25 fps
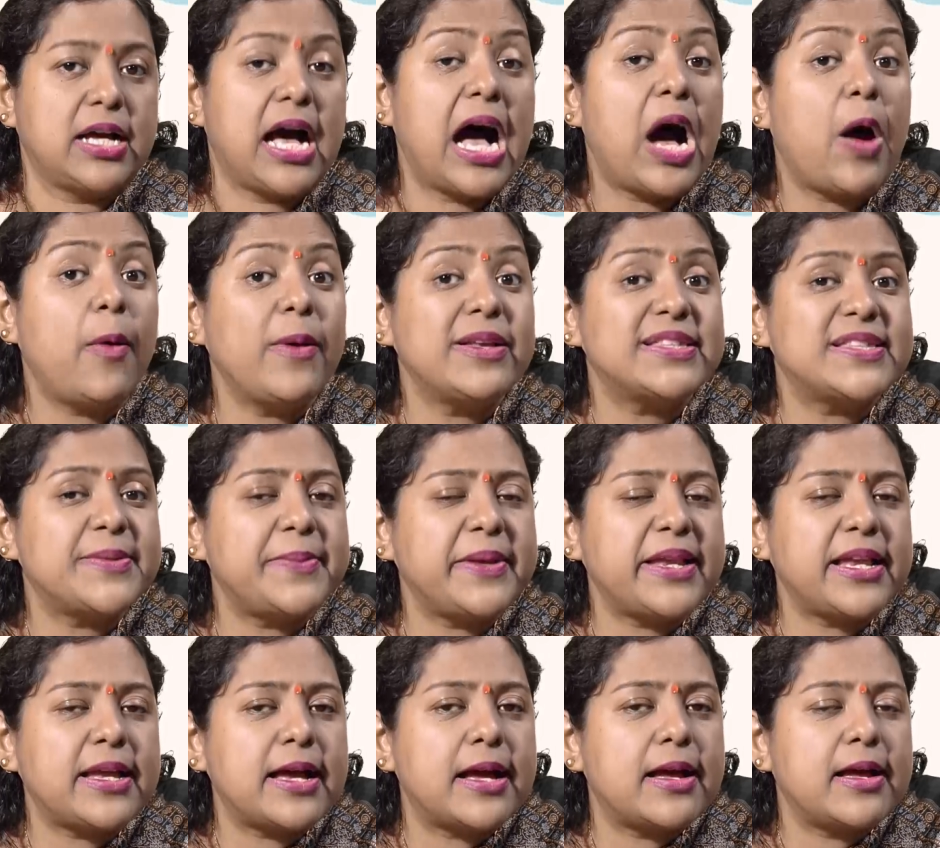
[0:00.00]
How is
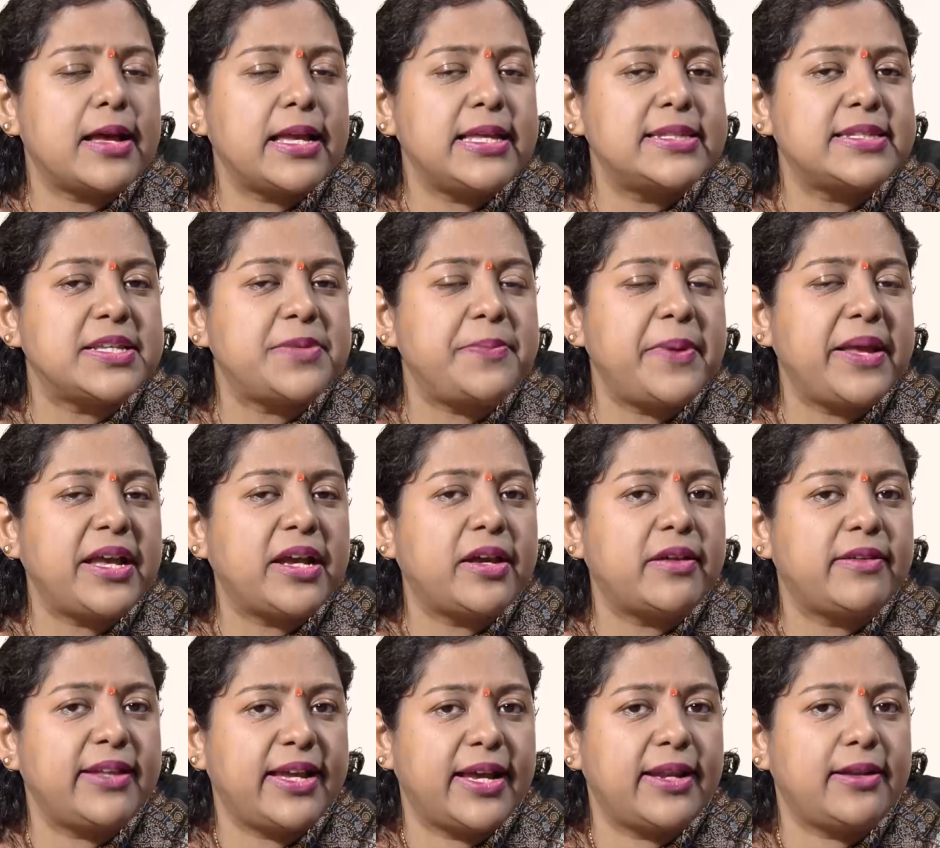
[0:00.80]
it being
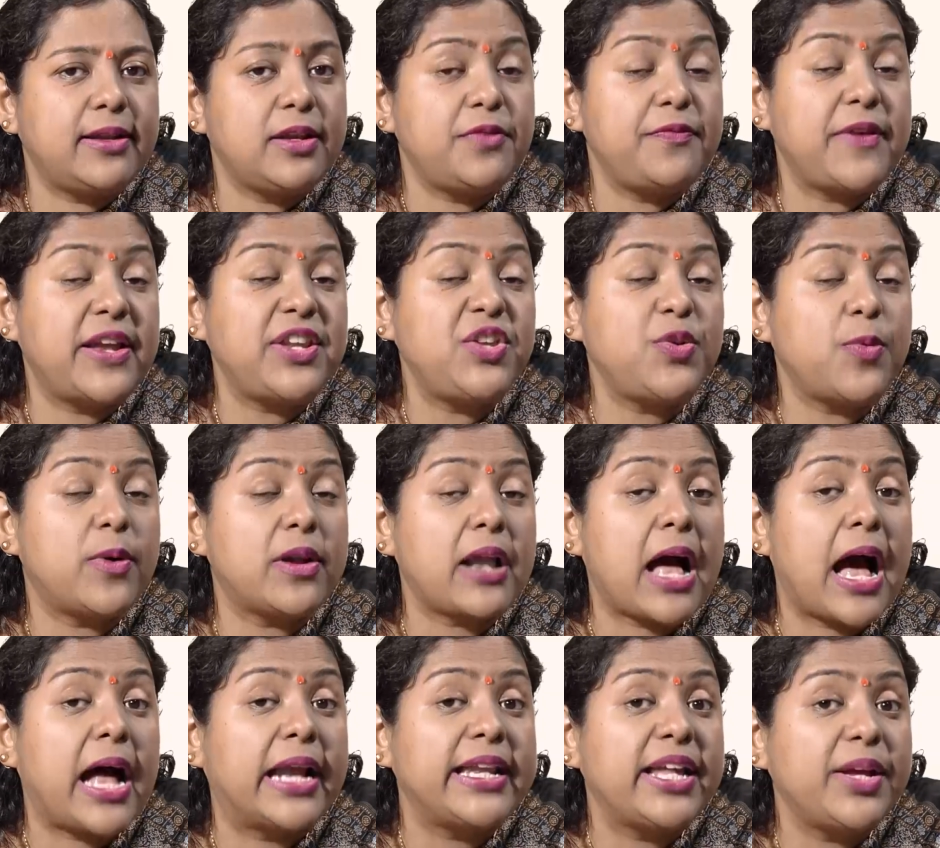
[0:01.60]
created? When you
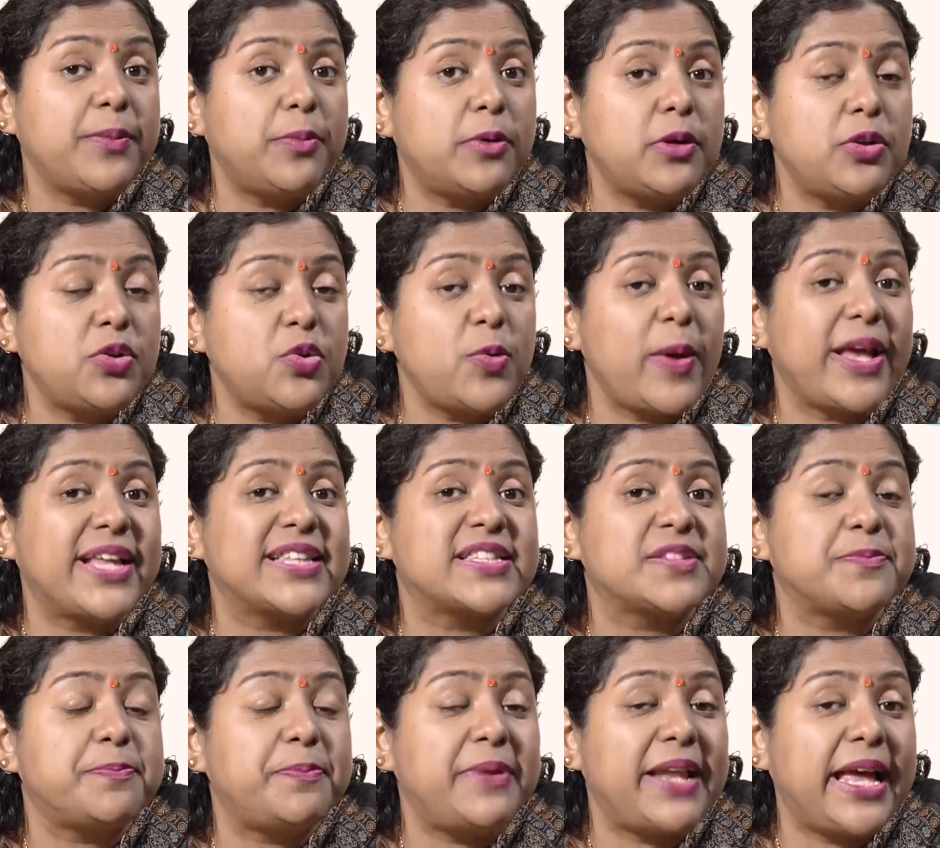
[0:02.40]
are unable to
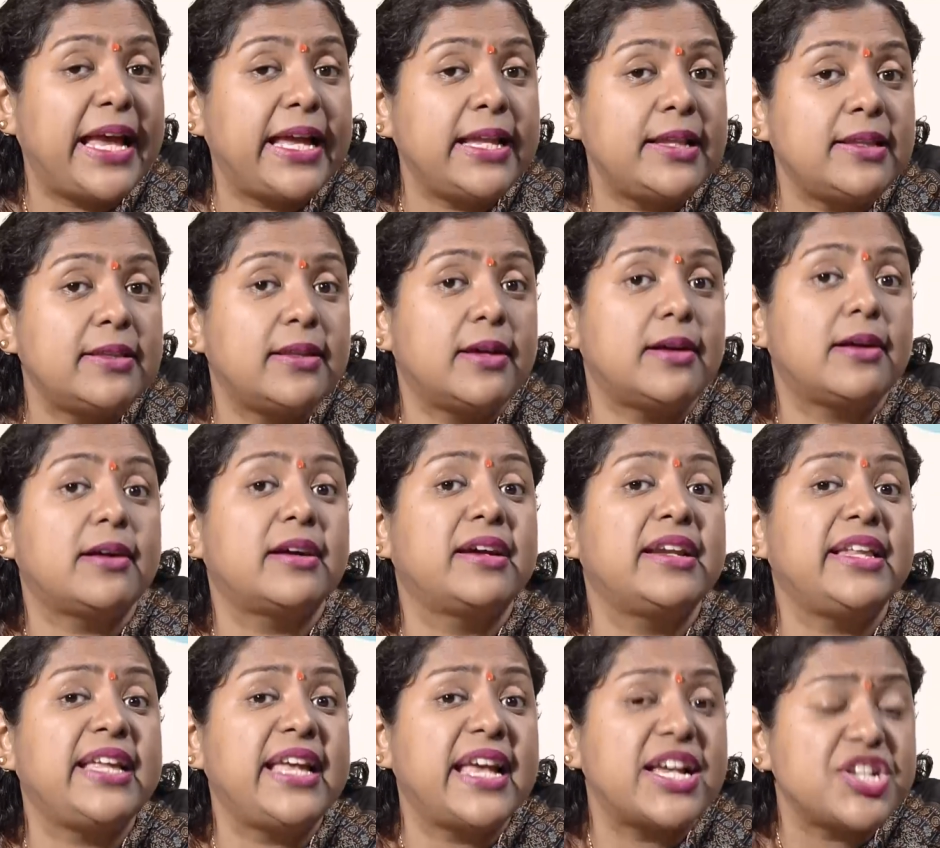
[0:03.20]
explain the
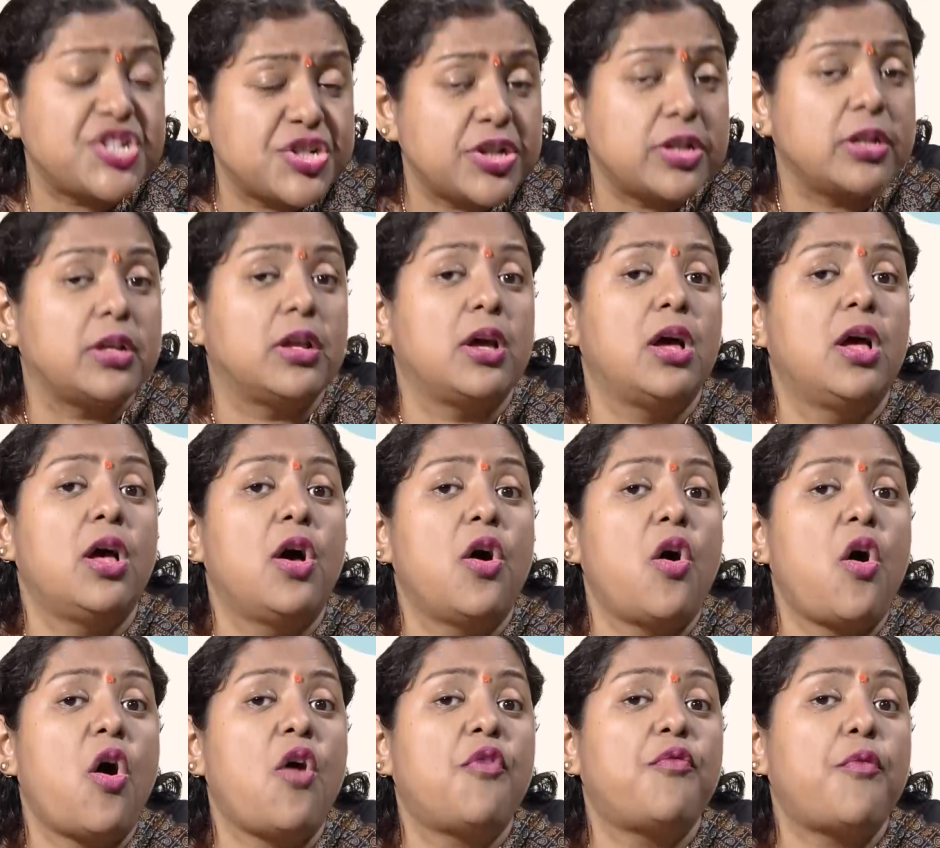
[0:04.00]
creation
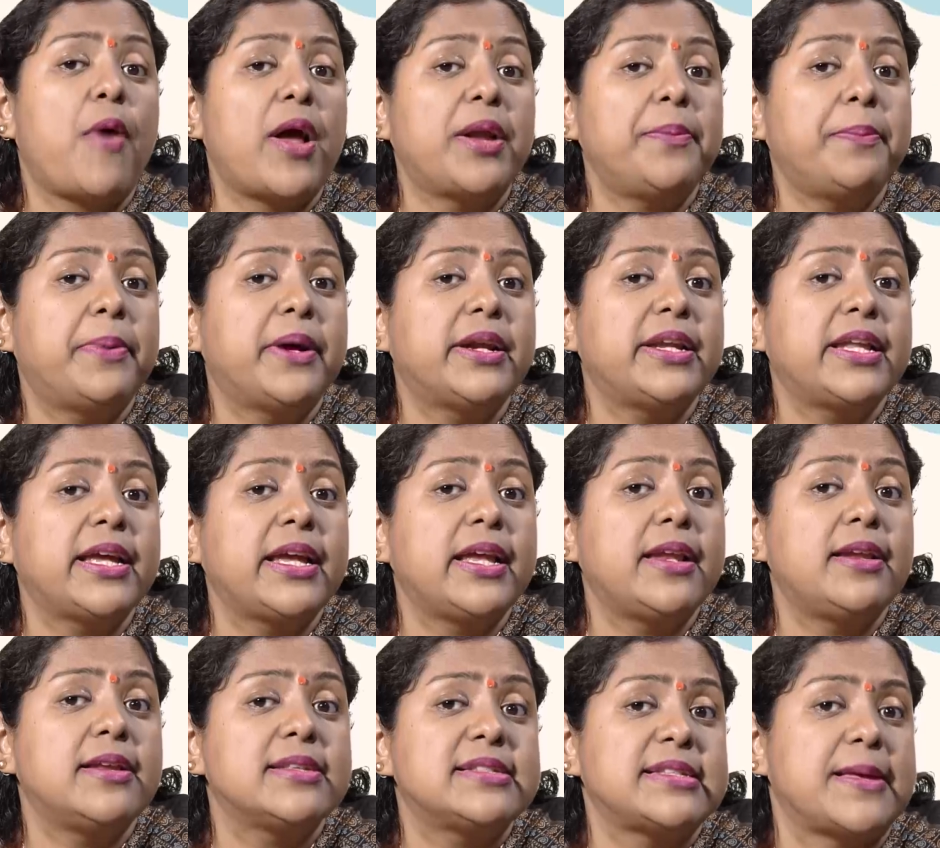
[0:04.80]
of one
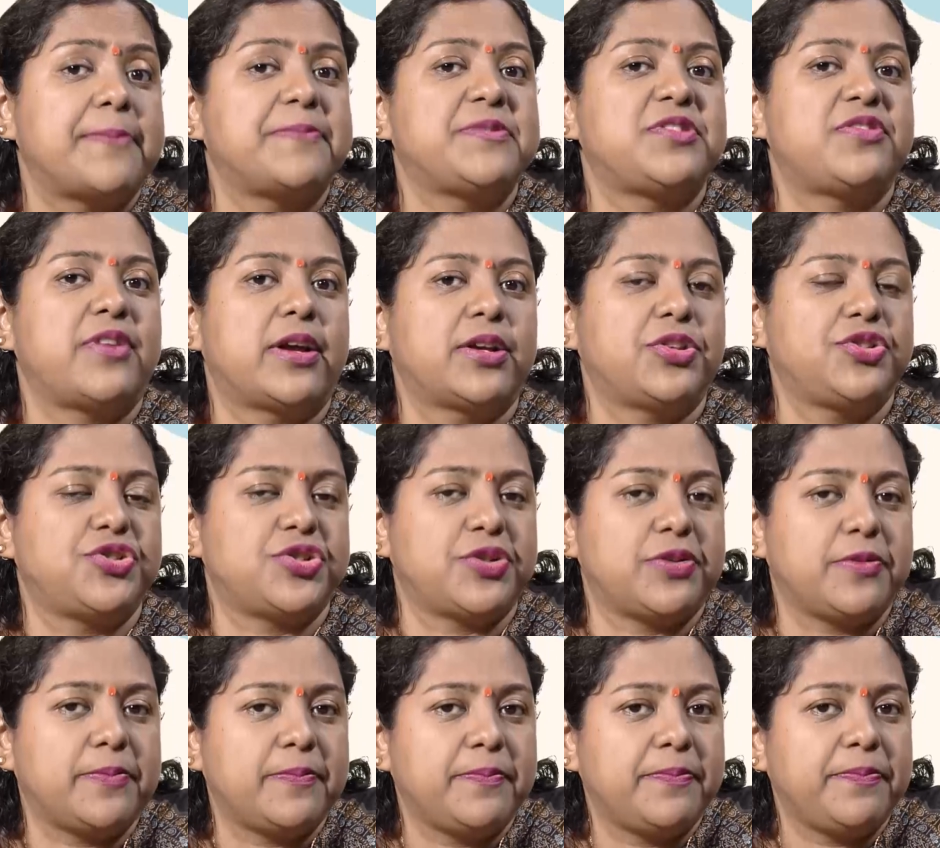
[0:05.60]
particular
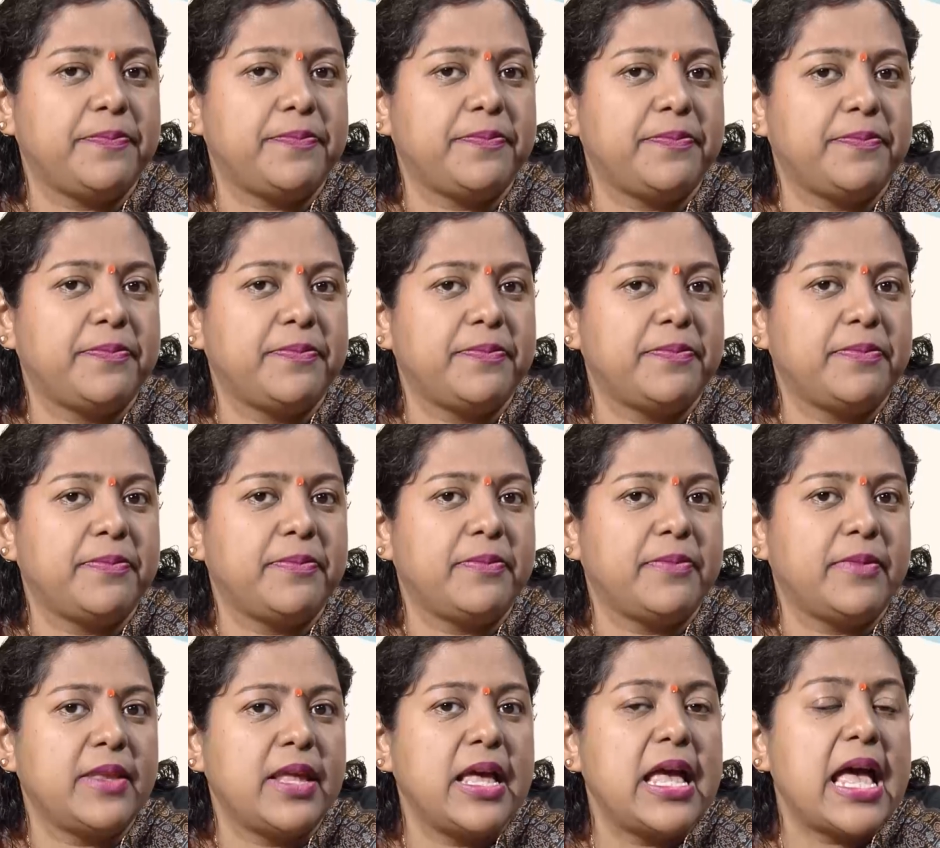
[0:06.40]
substructure,
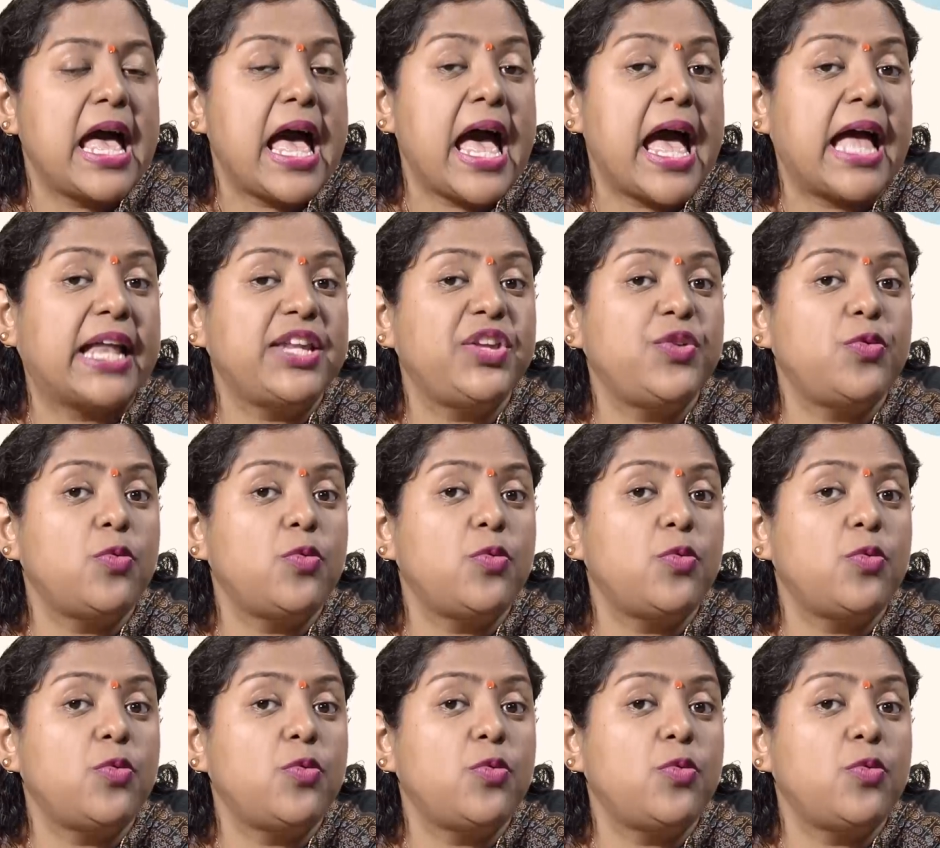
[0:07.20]
and